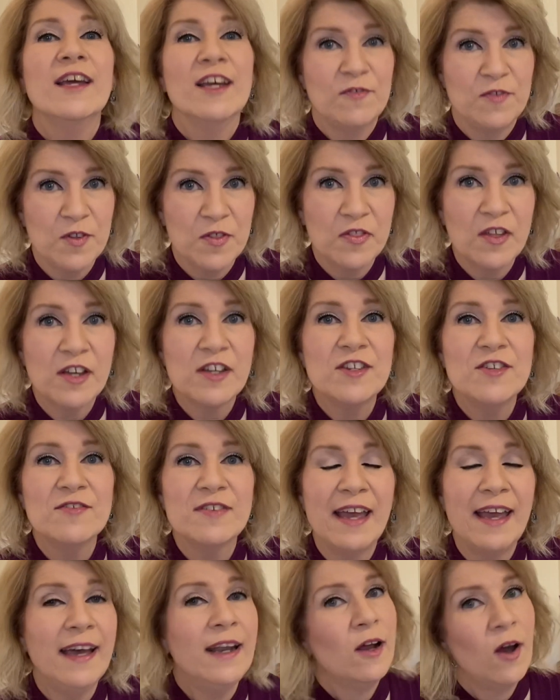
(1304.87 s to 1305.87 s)
If you think you
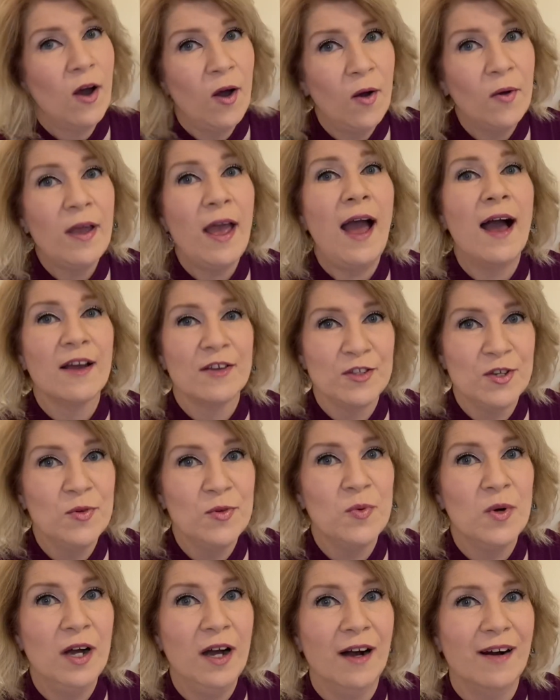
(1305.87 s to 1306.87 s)
can't, oh yeah,
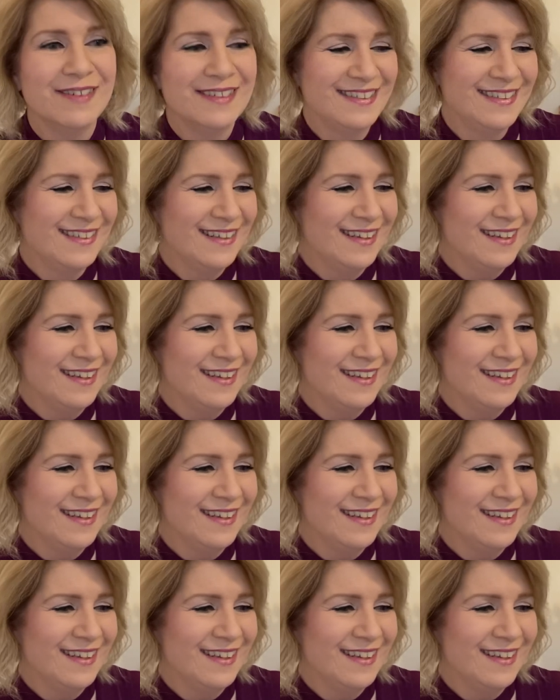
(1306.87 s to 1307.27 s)
you will.